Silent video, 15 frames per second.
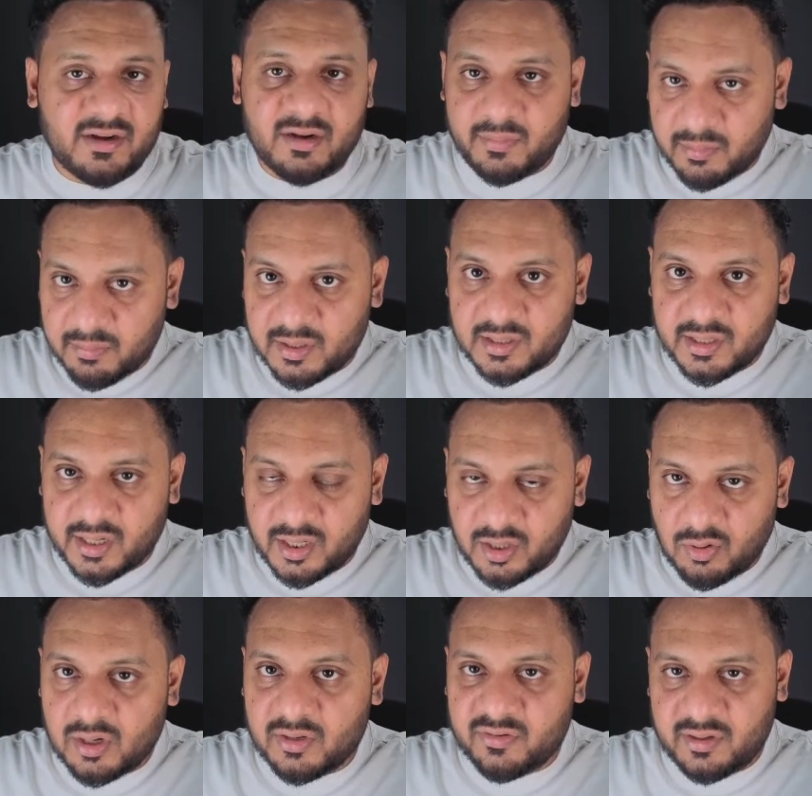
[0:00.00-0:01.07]
Remember that,
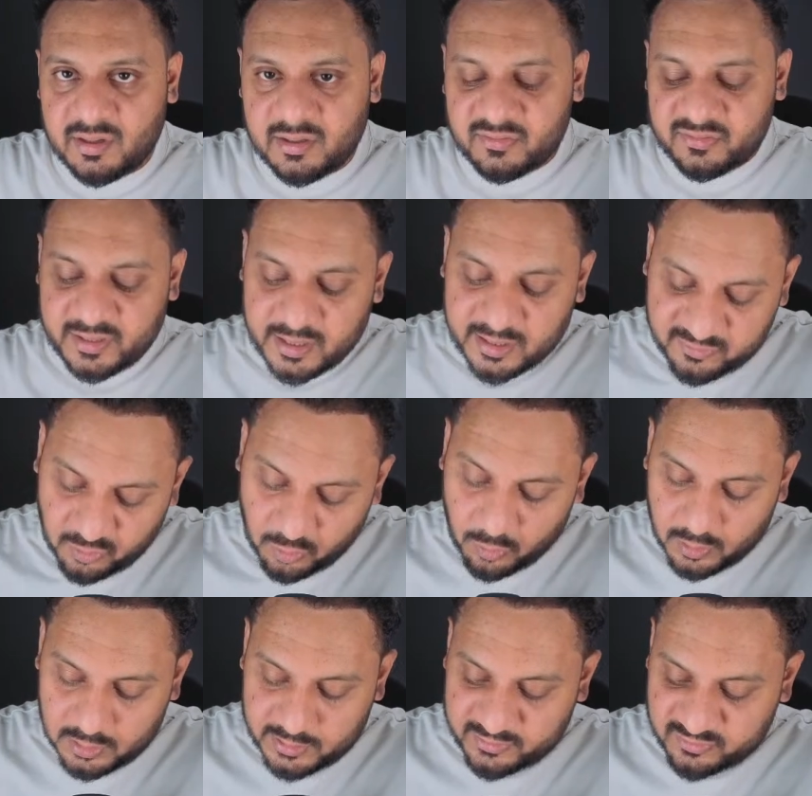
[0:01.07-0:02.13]
knowledge and understanding. So
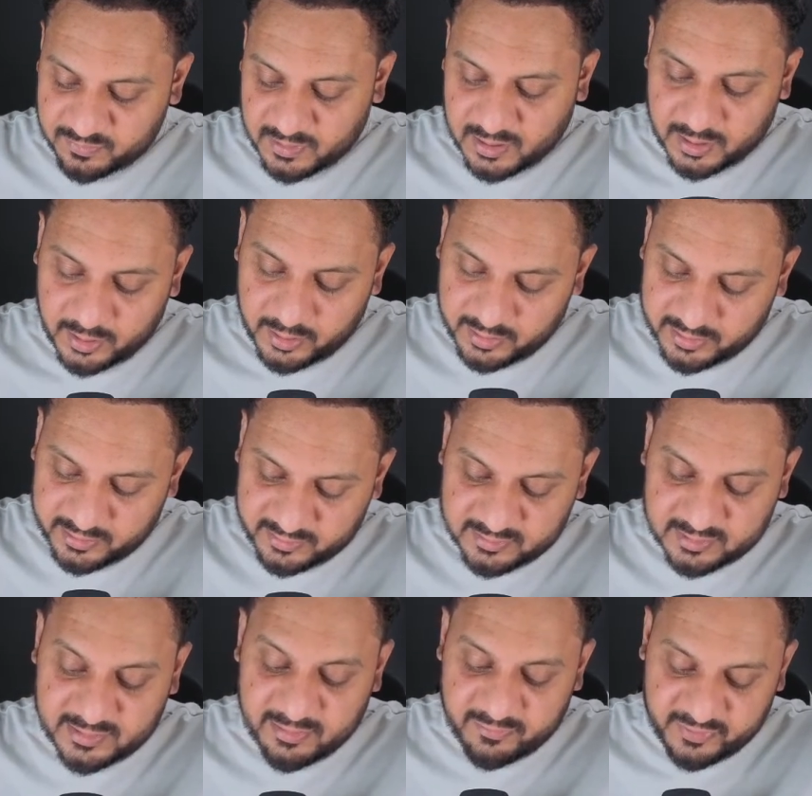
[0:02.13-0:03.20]
all this part, the
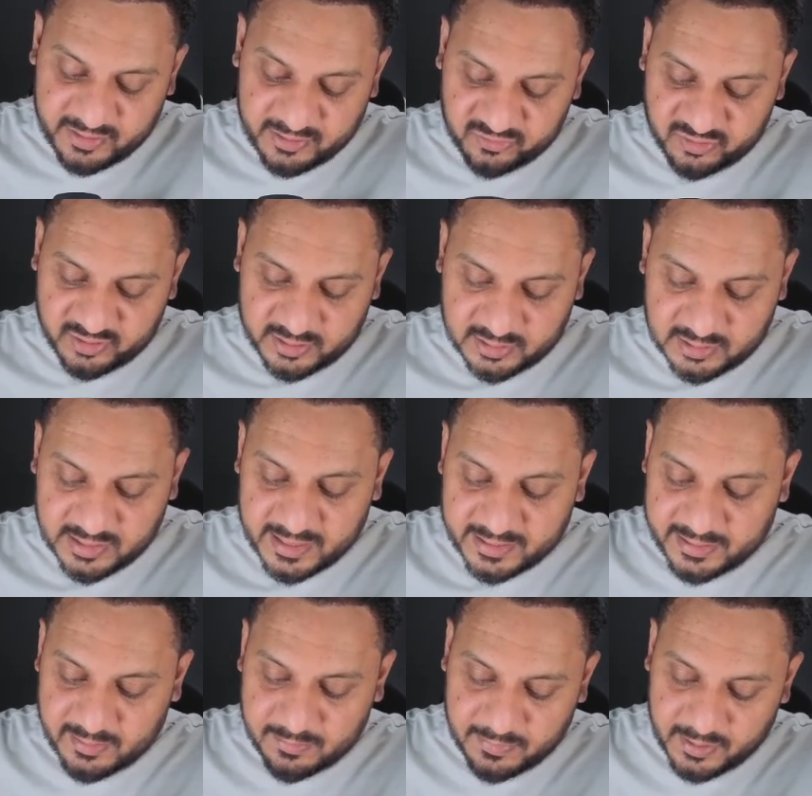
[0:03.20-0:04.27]
definition and the
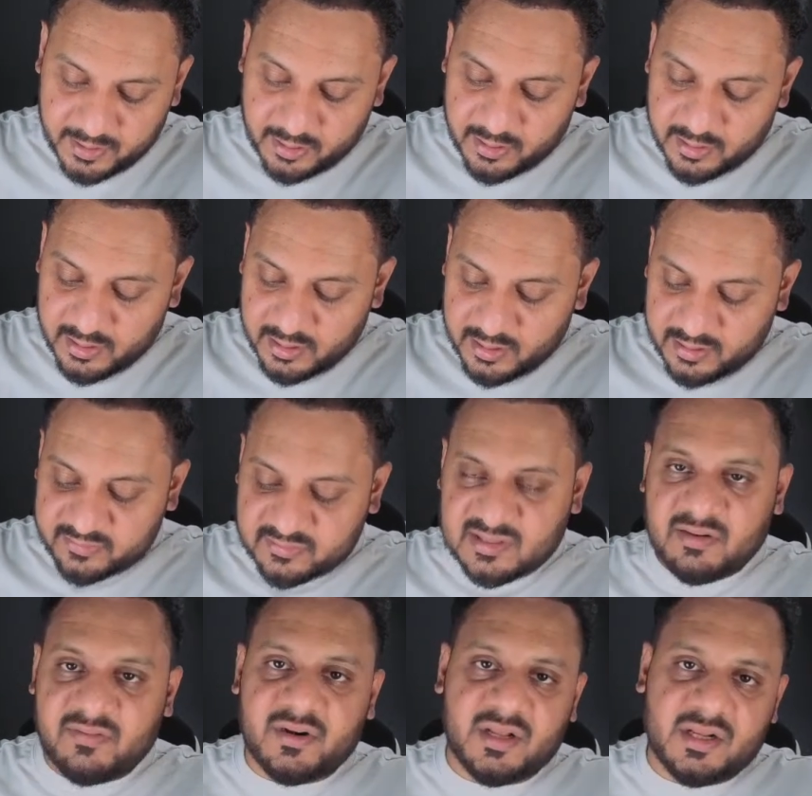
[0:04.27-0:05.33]
diagram part, is
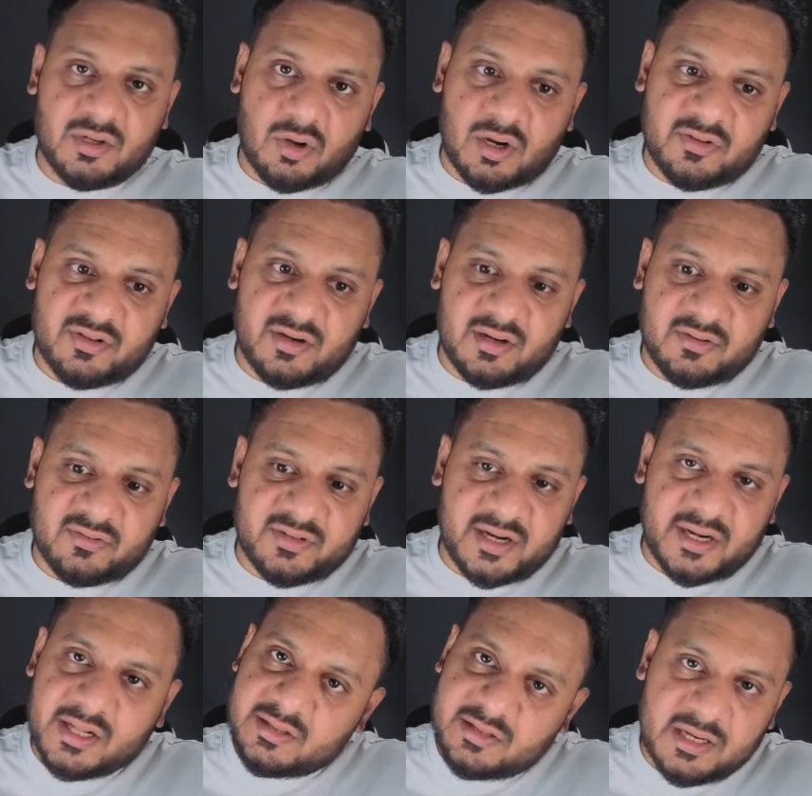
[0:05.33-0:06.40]
covered in knowledge and
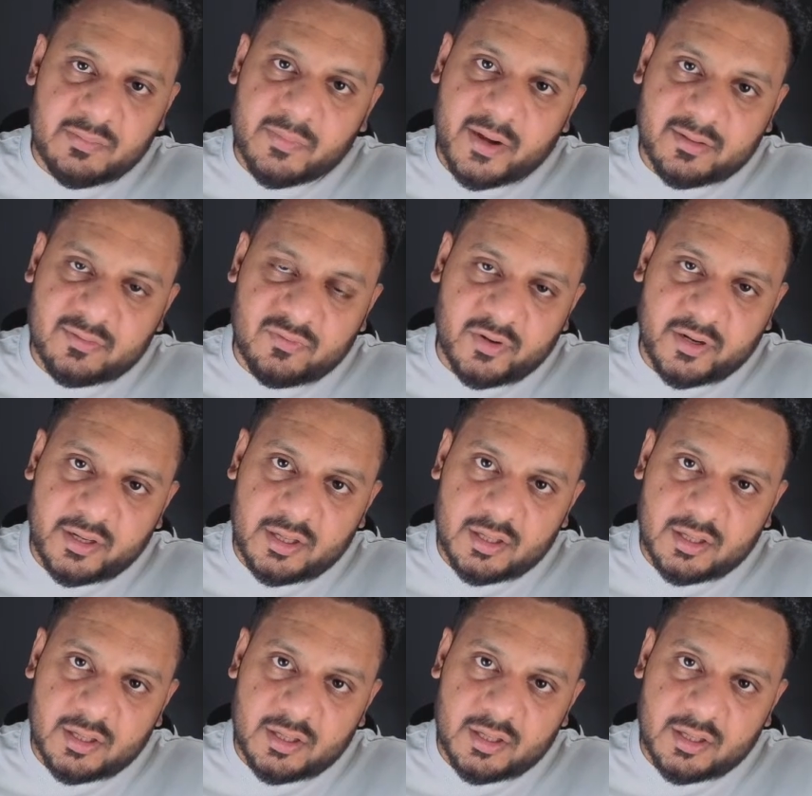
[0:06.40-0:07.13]
understanding, 3 marks for it.